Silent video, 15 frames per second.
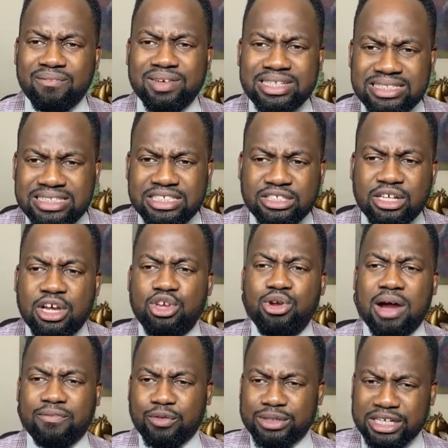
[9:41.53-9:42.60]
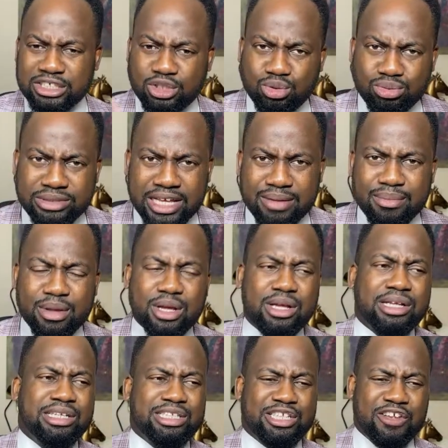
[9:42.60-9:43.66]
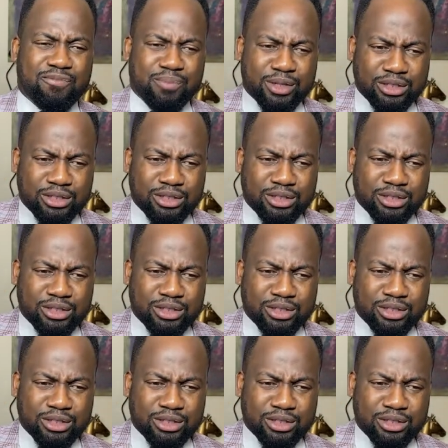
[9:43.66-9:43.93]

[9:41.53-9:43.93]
listened, you have understood them, they